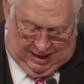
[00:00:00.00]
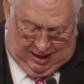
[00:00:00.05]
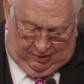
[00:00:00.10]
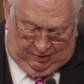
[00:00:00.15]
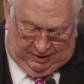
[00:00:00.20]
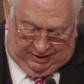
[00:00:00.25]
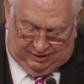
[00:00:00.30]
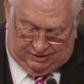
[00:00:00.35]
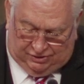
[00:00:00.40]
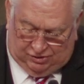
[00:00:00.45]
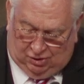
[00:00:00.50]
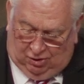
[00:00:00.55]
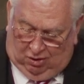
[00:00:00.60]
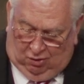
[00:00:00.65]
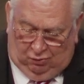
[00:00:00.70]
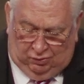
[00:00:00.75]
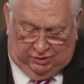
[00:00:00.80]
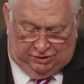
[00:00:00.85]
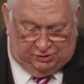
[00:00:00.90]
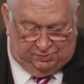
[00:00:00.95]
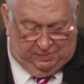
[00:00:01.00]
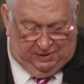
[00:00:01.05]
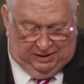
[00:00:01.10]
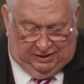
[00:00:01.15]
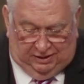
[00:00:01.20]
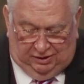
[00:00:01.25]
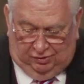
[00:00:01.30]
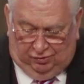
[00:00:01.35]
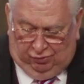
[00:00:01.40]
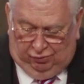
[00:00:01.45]
now has always
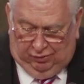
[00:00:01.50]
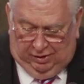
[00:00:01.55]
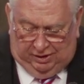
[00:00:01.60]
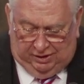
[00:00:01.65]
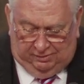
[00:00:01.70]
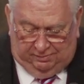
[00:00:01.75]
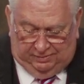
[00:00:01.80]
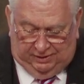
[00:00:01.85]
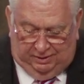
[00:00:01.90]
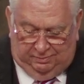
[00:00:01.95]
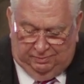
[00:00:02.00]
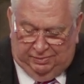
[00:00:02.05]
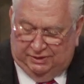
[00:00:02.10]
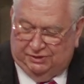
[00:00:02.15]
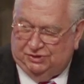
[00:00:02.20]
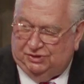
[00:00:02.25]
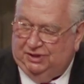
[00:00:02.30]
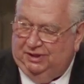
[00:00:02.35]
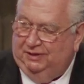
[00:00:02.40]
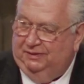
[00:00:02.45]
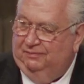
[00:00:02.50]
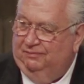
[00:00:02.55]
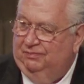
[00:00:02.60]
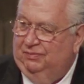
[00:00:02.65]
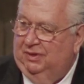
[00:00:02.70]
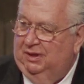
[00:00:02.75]
been incredibly busy,